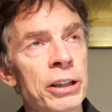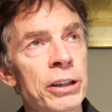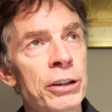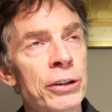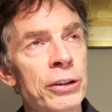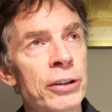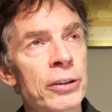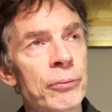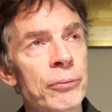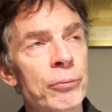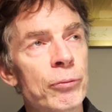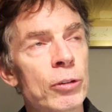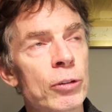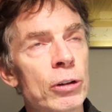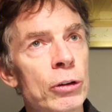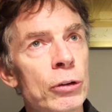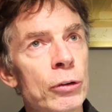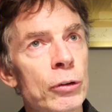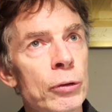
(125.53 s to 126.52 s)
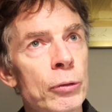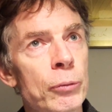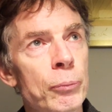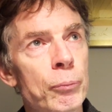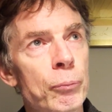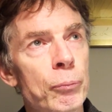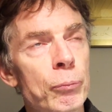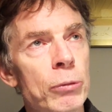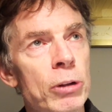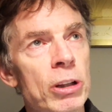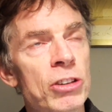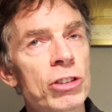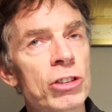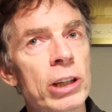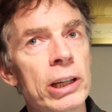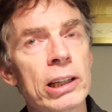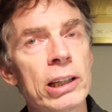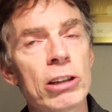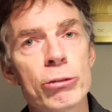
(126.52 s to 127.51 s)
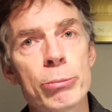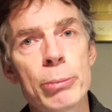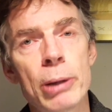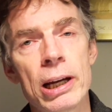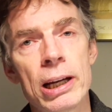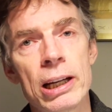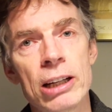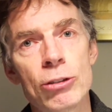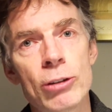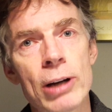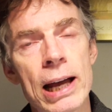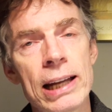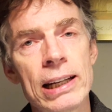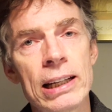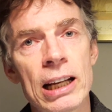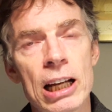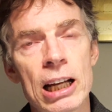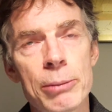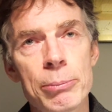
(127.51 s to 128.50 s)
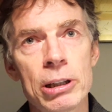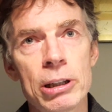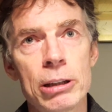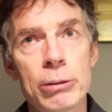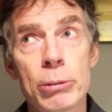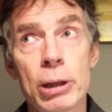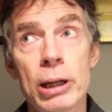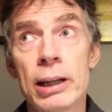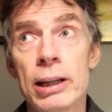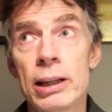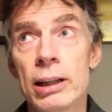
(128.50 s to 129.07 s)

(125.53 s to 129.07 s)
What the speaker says: The shake of my right arm and